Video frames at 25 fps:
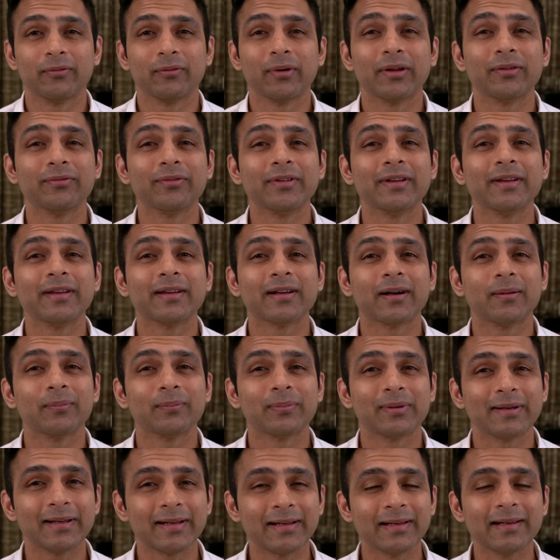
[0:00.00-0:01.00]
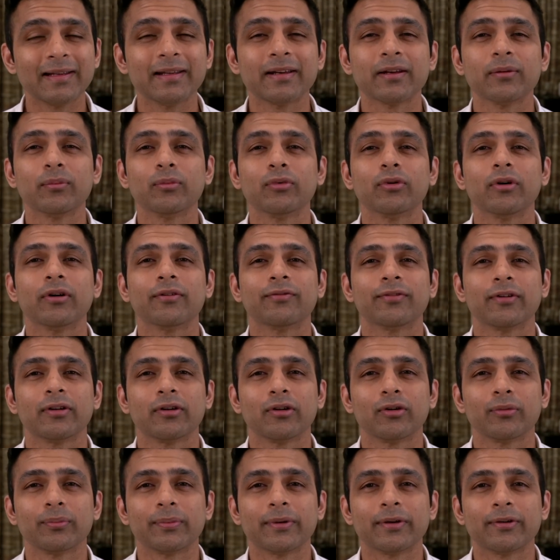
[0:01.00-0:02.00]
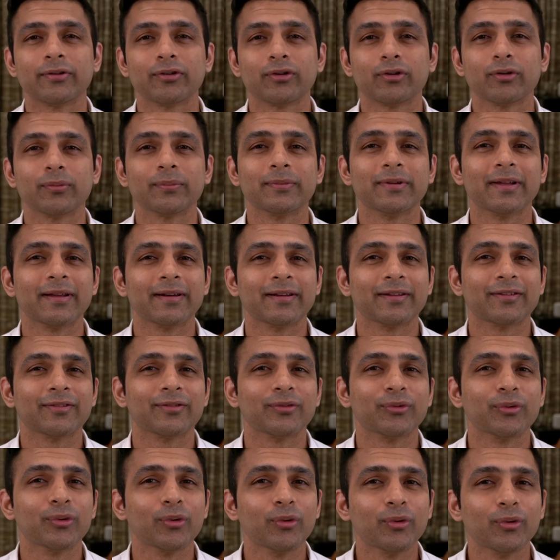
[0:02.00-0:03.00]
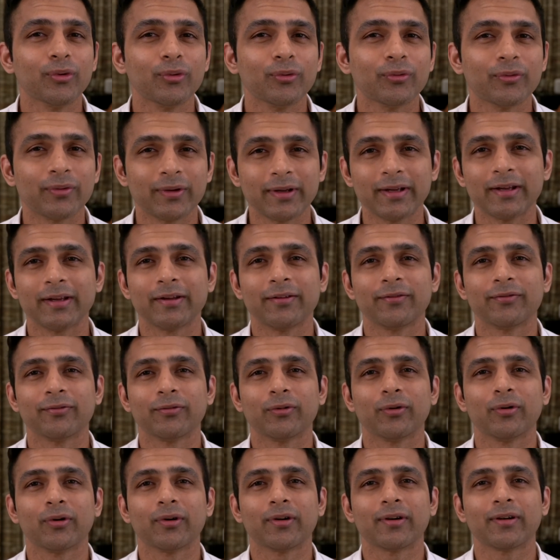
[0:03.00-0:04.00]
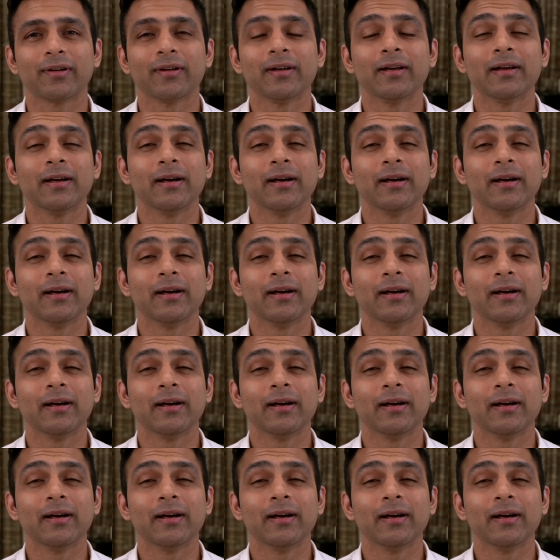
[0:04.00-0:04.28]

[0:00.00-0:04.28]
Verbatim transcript: When we completely remove a fallopian tube, there is no way for